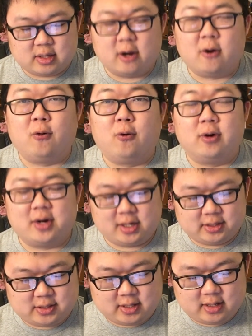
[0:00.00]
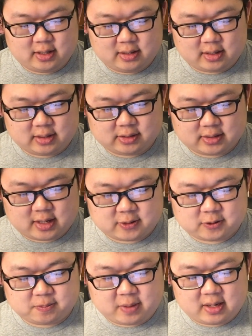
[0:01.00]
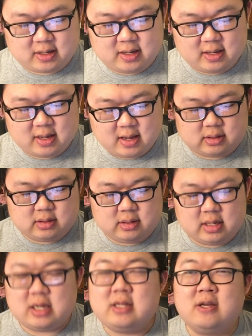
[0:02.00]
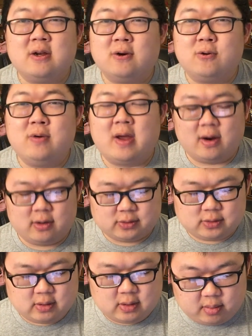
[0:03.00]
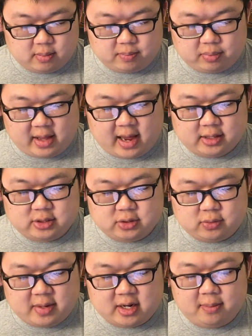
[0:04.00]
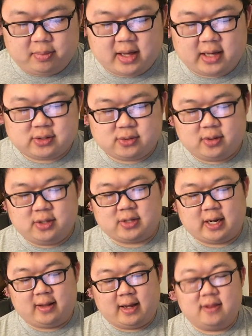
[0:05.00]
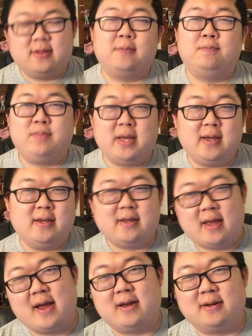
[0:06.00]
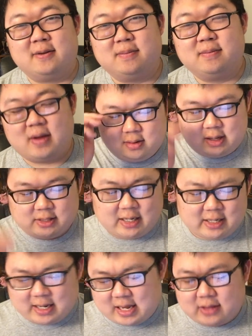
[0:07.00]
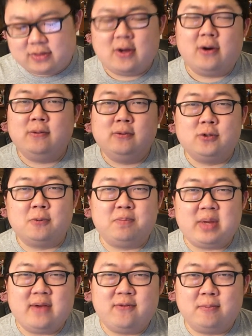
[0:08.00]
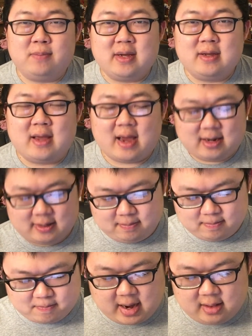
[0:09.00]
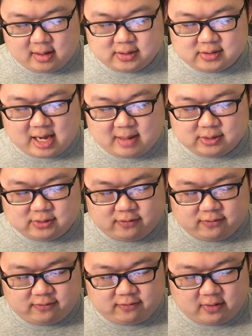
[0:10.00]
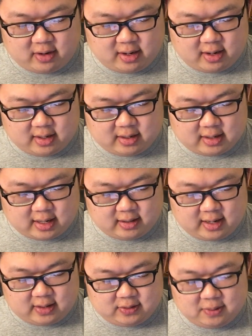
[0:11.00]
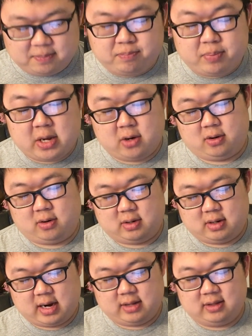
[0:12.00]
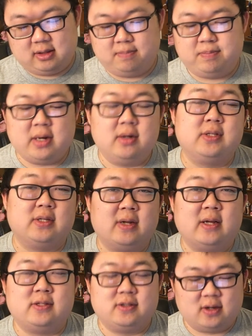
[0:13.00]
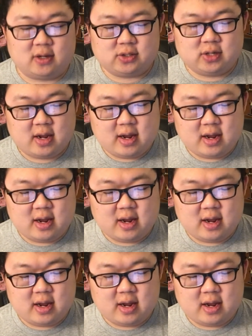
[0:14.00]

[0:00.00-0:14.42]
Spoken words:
got a horn on its head and it's kind of spiky. D tier, who cares? Mega Blastoise, I like the big cannon. That's kind of it though, so B for big cannon. Alakazam is fun. I like the beard. I think the beard is a nice touch.